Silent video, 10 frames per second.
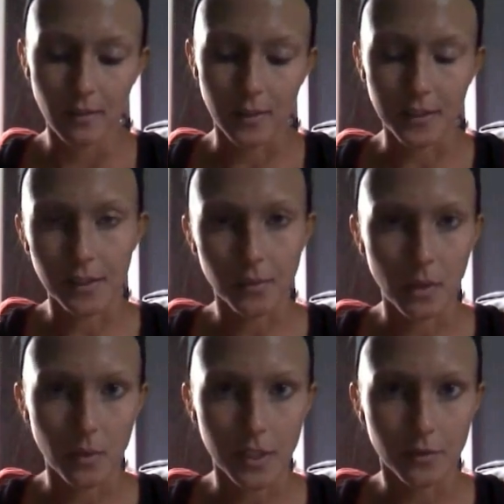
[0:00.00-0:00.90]
this is
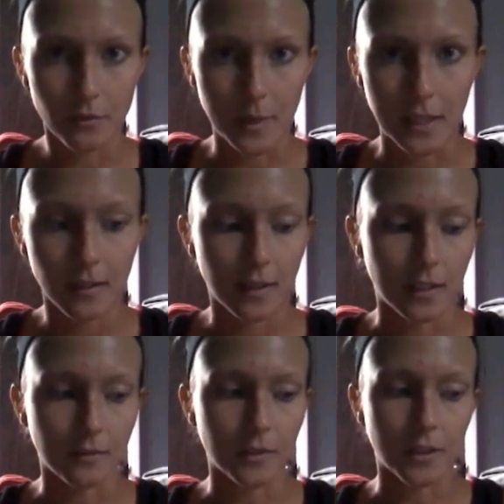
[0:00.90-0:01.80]
what works for me,
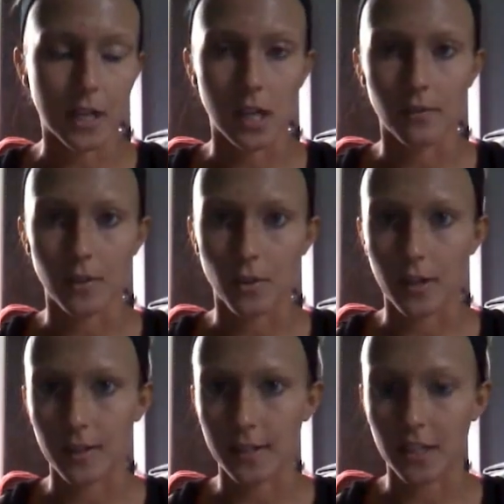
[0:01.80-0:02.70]
and if you're kind of an
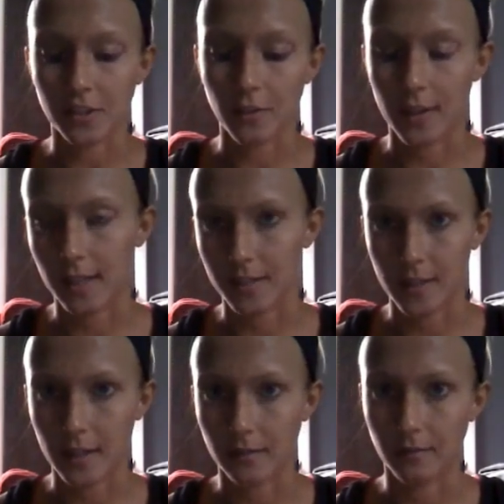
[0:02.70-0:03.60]
organizational,
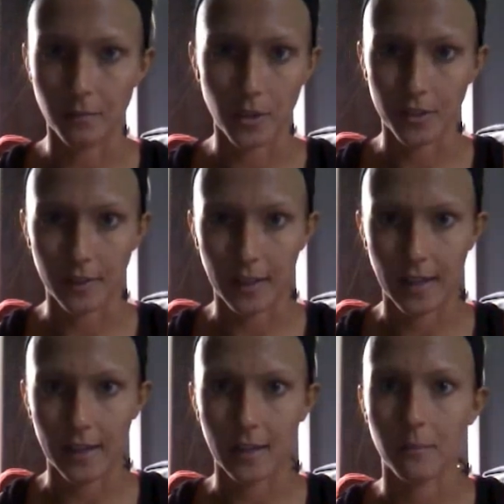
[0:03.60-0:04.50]
hands-on person
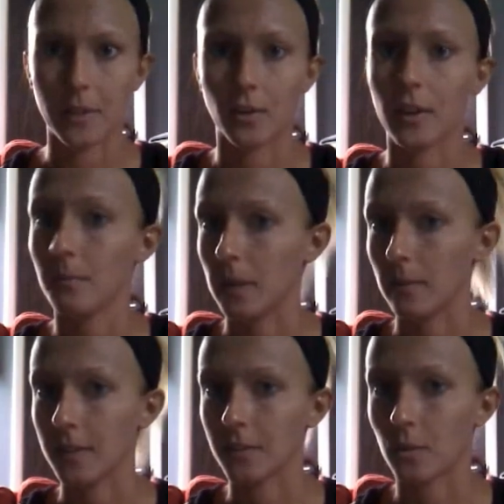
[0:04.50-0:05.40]
like I am, you know,
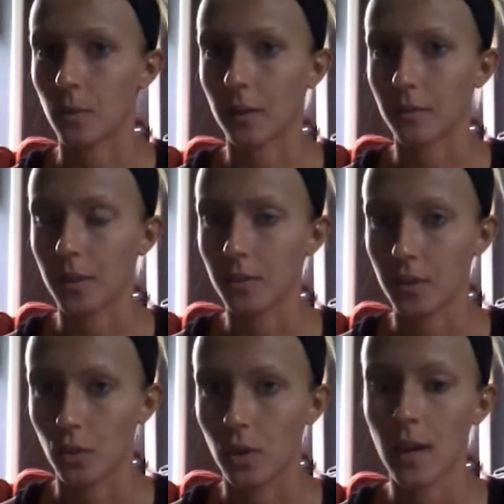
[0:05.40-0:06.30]
maybe this will work for you
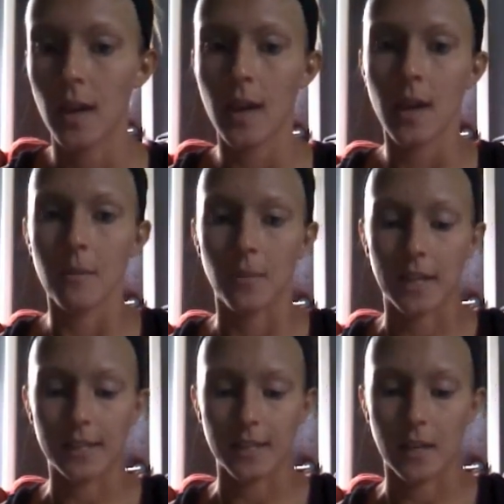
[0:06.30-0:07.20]
too.
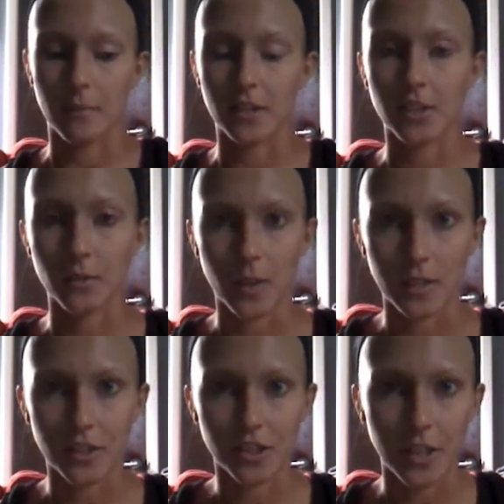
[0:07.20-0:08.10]
But I just
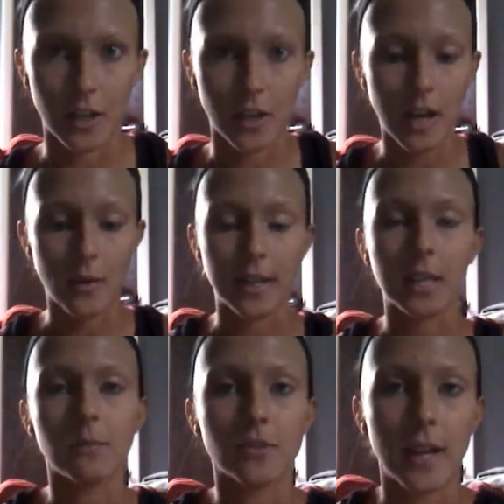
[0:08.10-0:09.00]
wanted to share how I
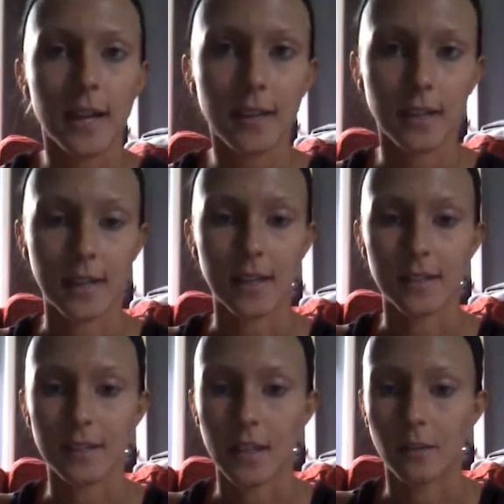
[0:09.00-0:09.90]
keep track,
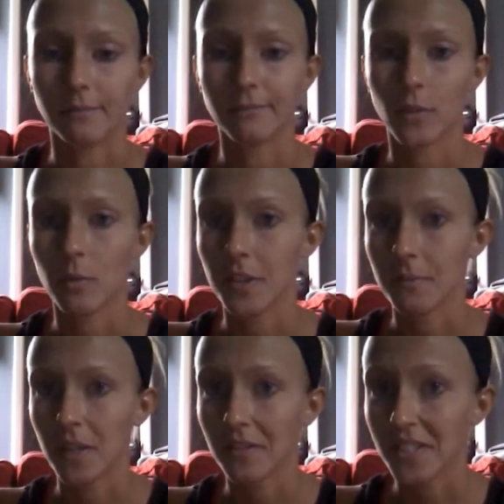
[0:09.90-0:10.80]
and hope
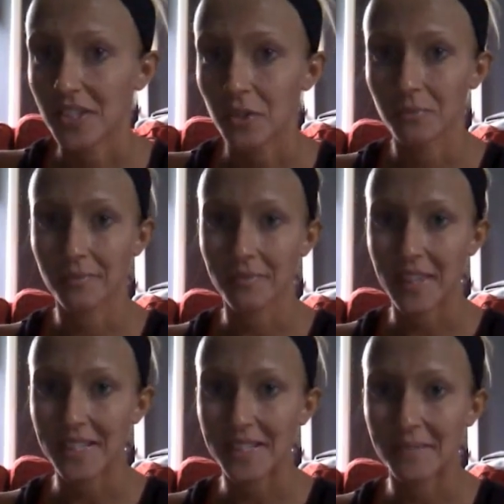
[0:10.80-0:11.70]
this benefits you.
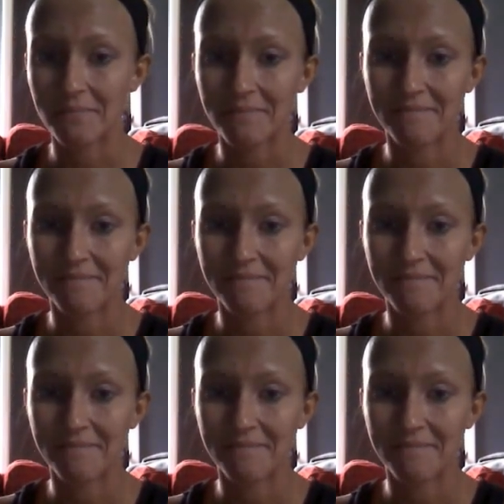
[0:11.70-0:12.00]
Thanks.